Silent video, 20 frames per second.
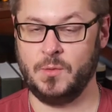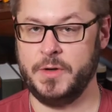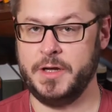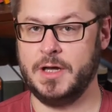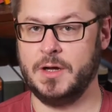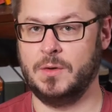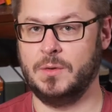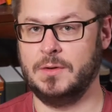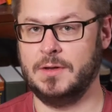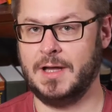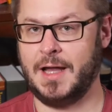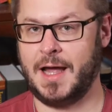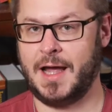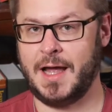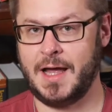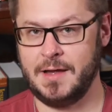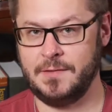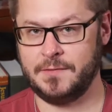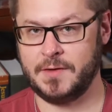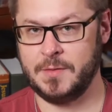We go
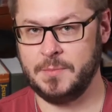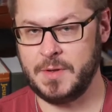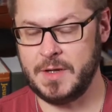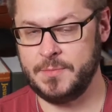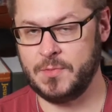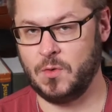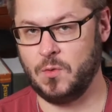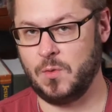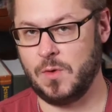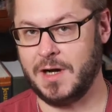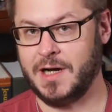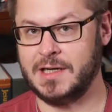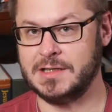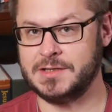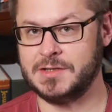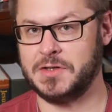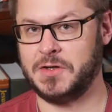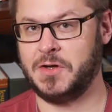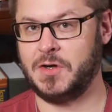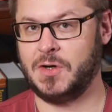live and people
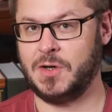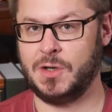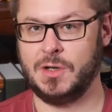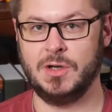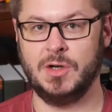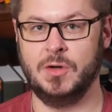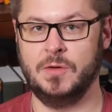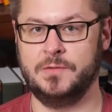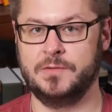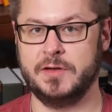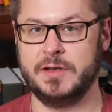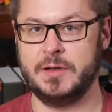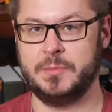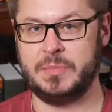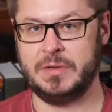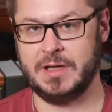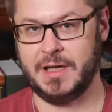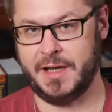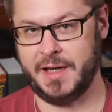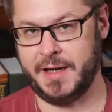watch all over the
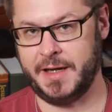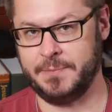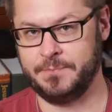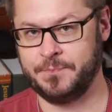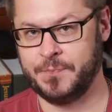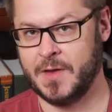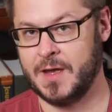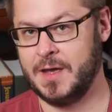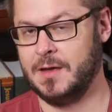planet.